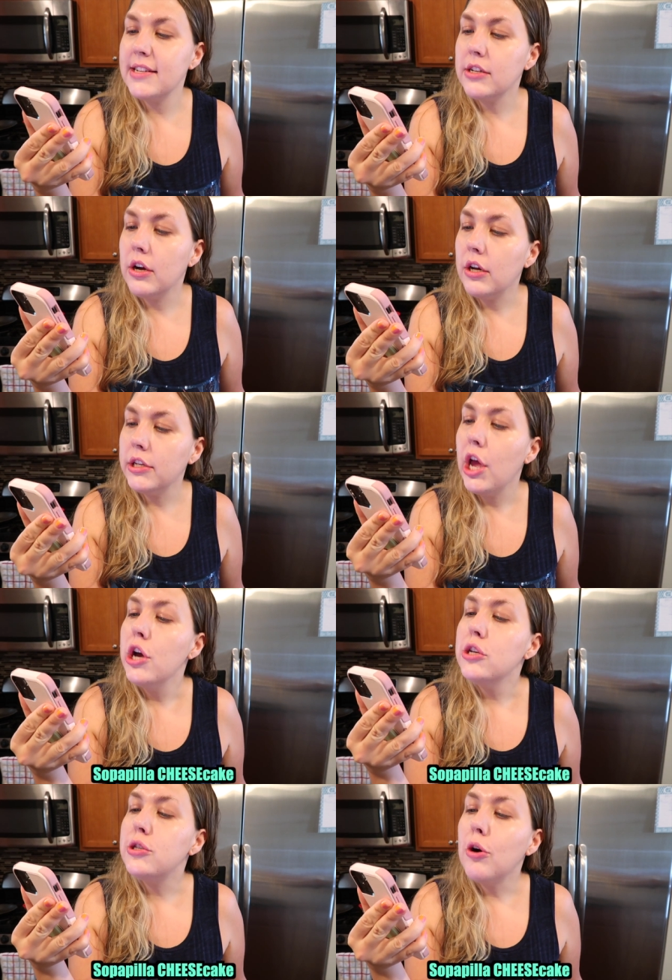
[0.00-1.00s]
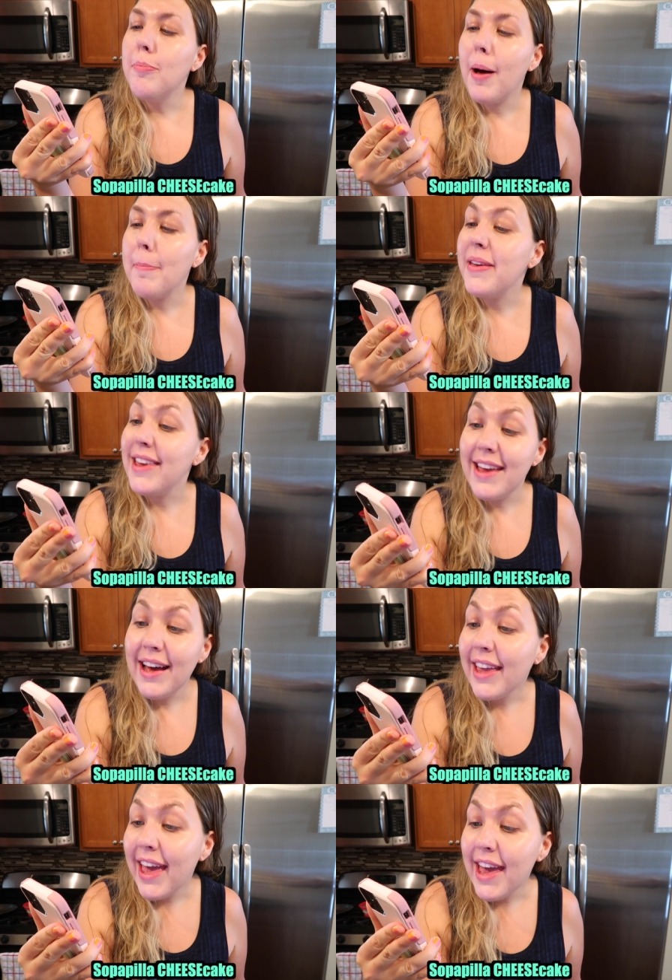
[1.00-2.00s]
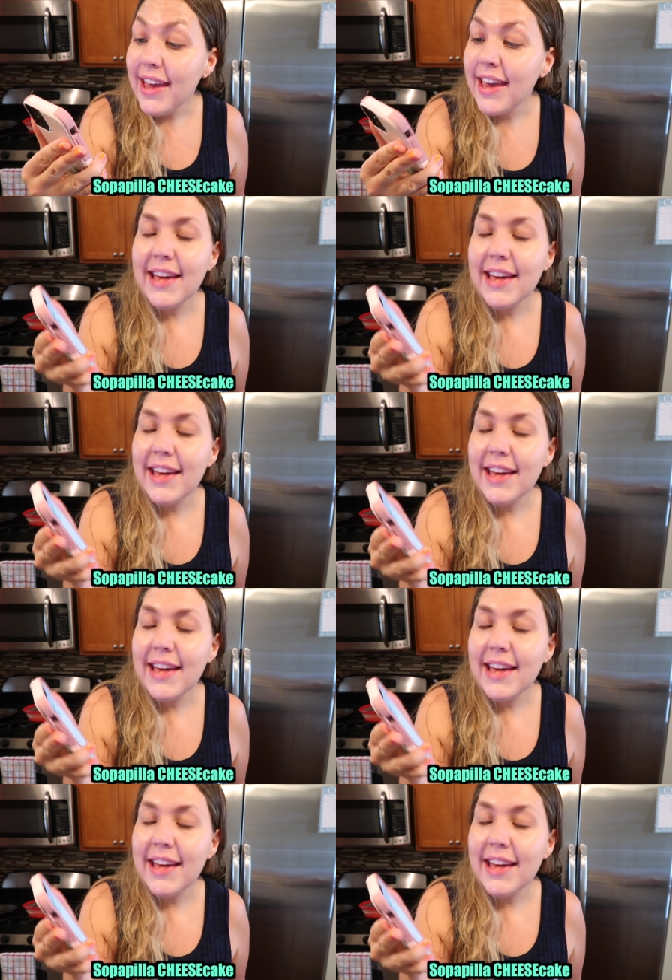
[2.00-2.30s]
It's called sopapilla cake.